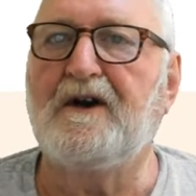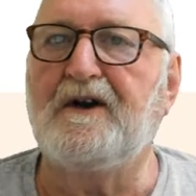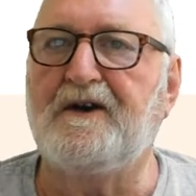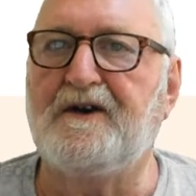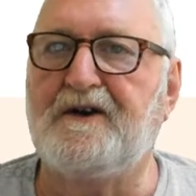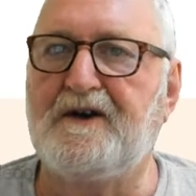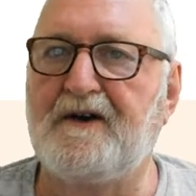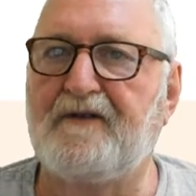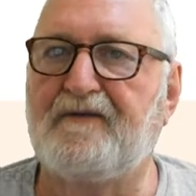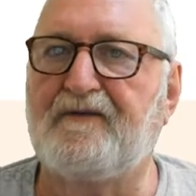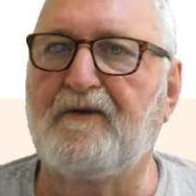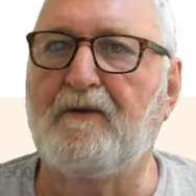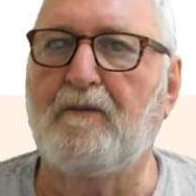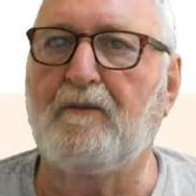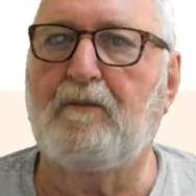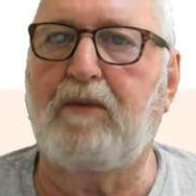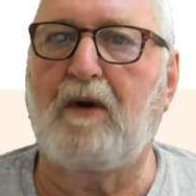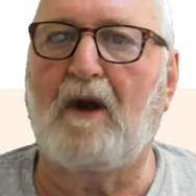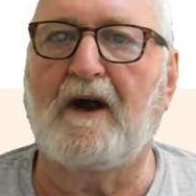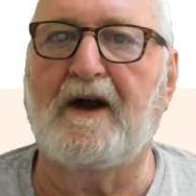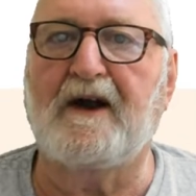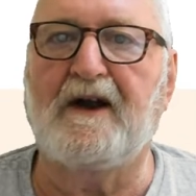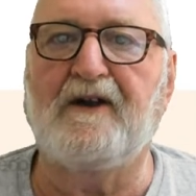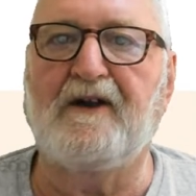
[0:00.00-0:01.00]
different
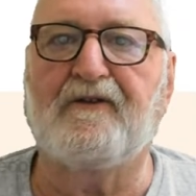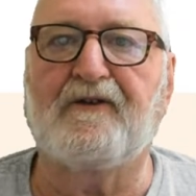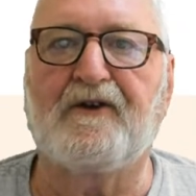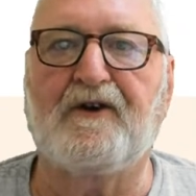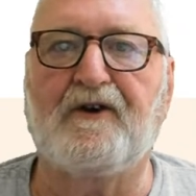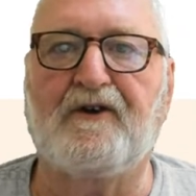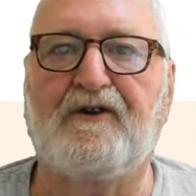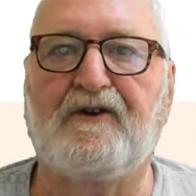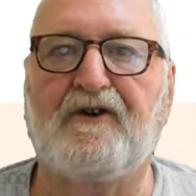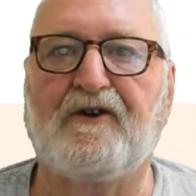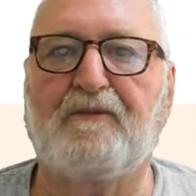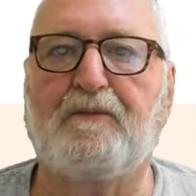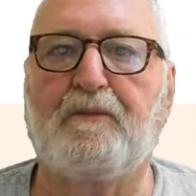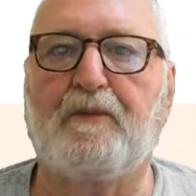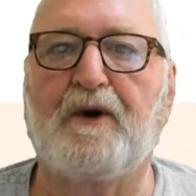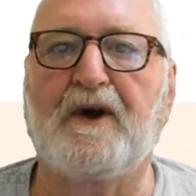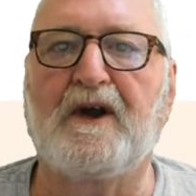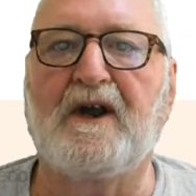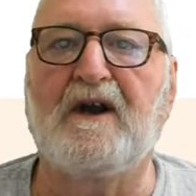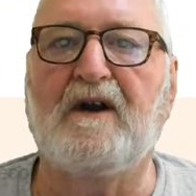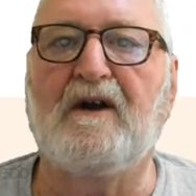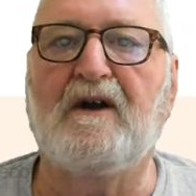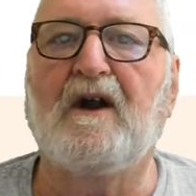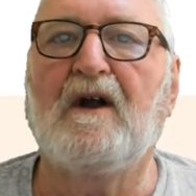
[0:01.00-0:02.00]
plugins that have just
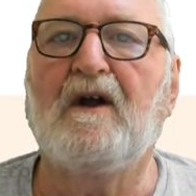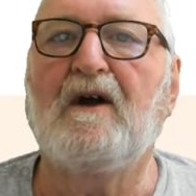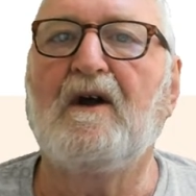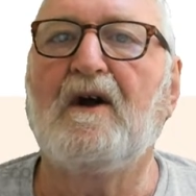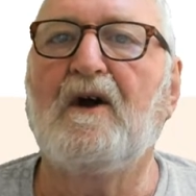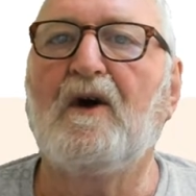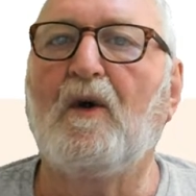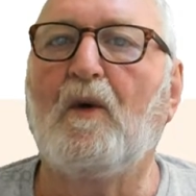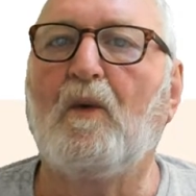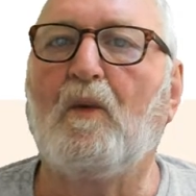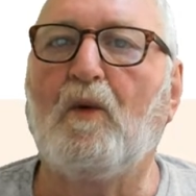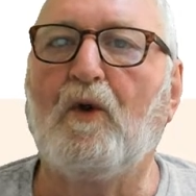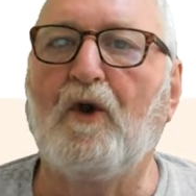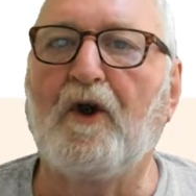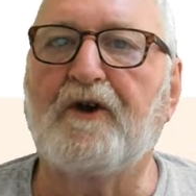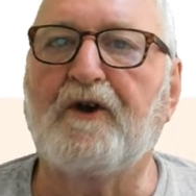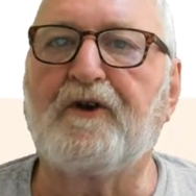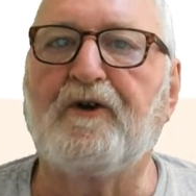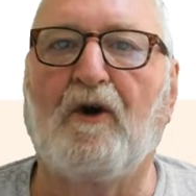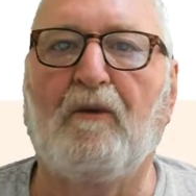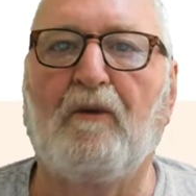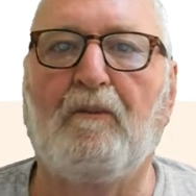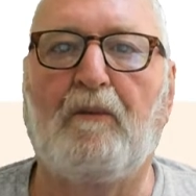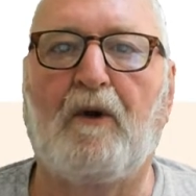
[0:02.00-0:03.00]
been worked
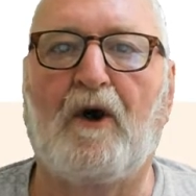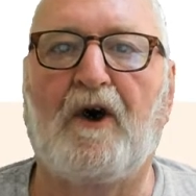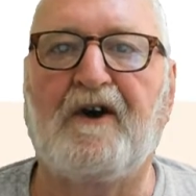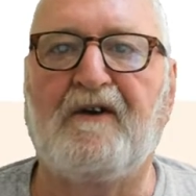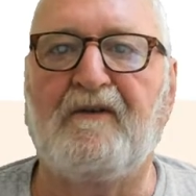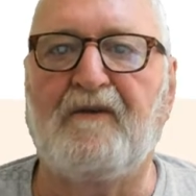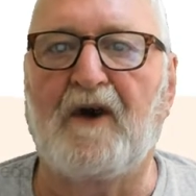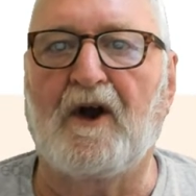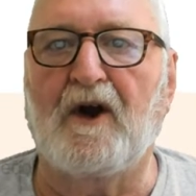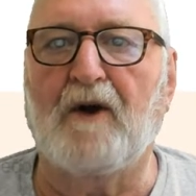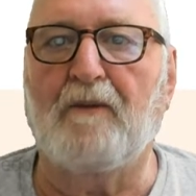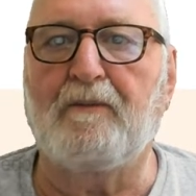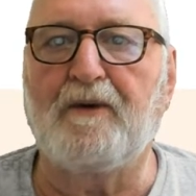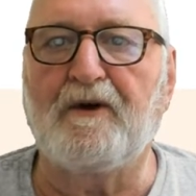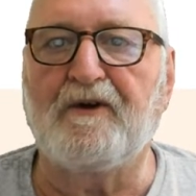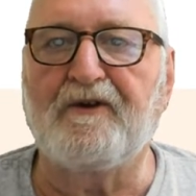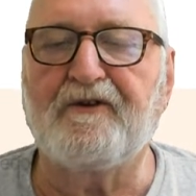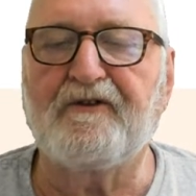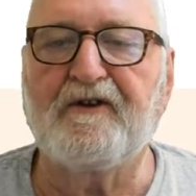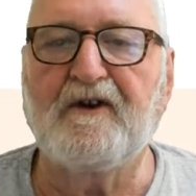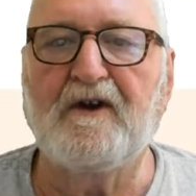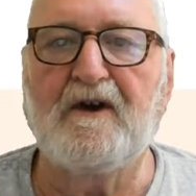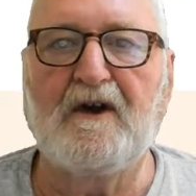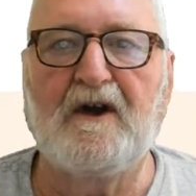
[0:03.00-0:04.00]
on by developers